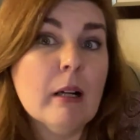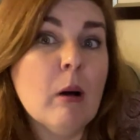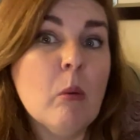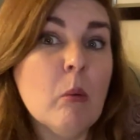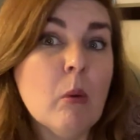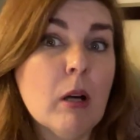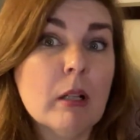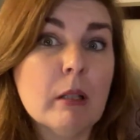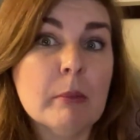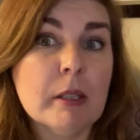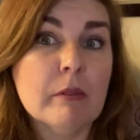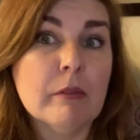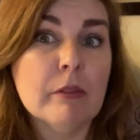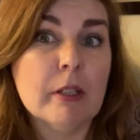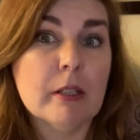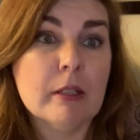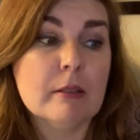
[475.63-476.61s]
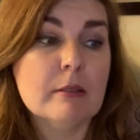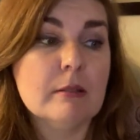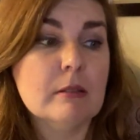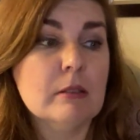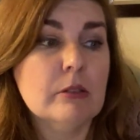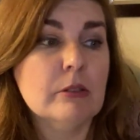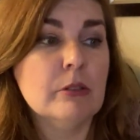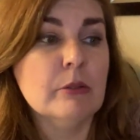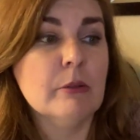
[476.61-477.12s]
don't want to be fixed,
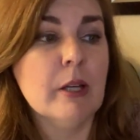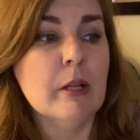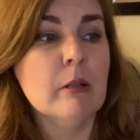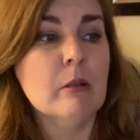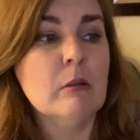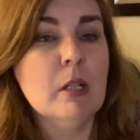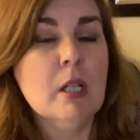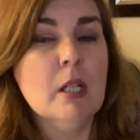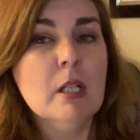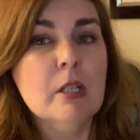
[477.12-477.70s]
you know?